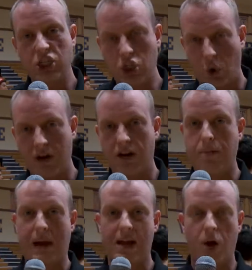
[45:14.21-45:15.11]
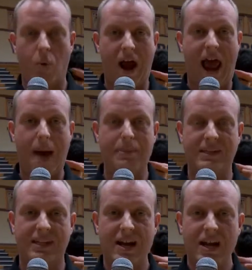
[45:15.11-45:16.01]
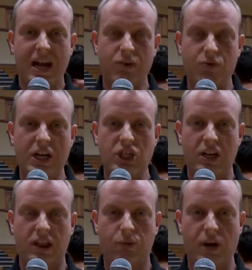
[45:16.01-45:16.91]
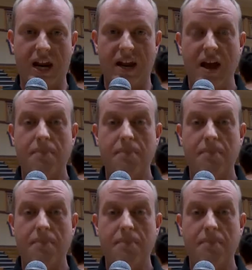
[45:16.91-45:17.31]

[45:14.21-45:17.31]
West Jordan, depending on what happens in Region 3.